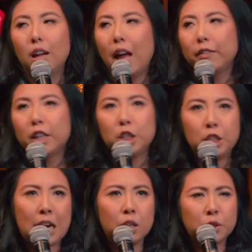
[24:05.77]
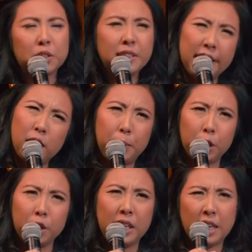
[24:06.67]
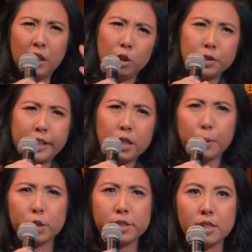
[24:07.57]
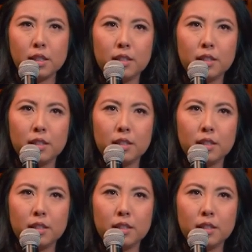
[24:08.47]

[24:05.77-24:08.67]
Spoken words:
I've got a schnauzer, he's got a beard, he kind of looks like a person.